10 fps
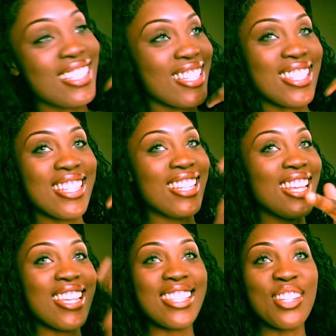
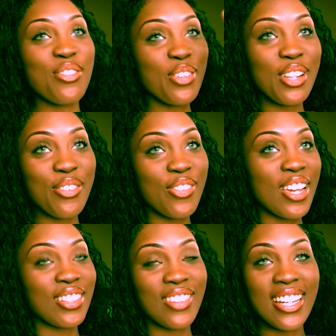Listen, it's in full
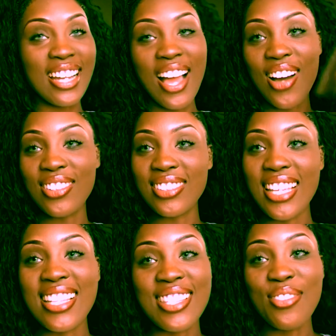effect right now.
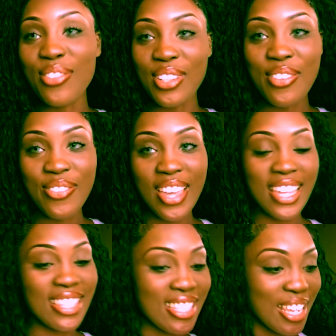It's in full
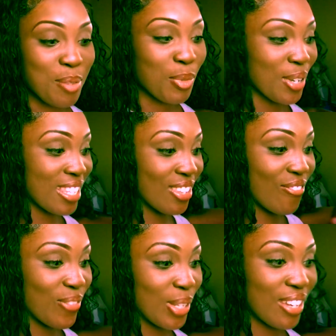effect. This edible is
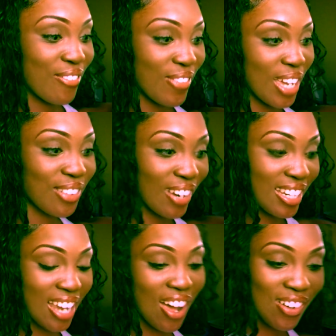in full effect
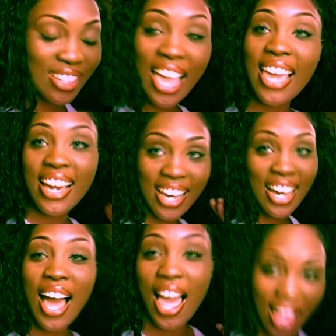right now. Like,
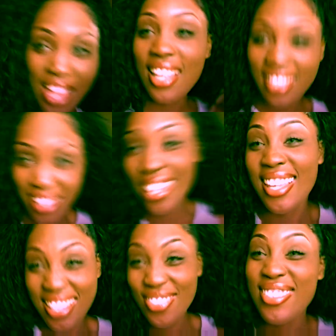
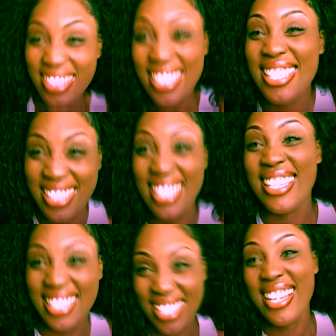it really
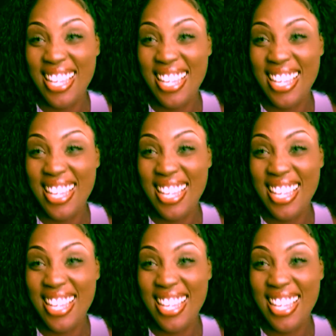kicking